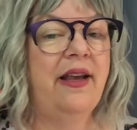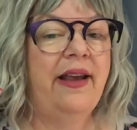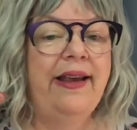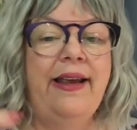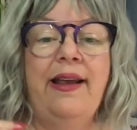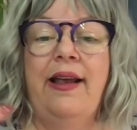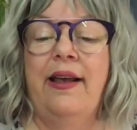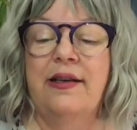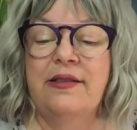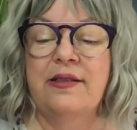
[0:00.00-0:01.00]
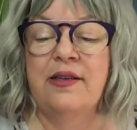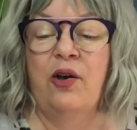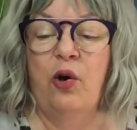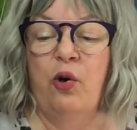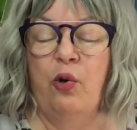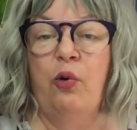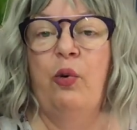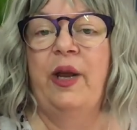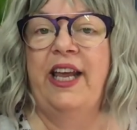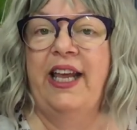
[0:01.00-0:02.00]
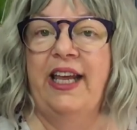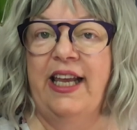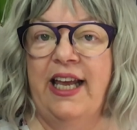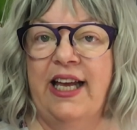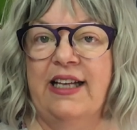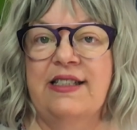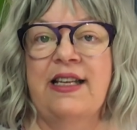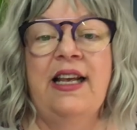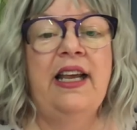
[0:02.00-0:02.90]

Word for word: He is who he is.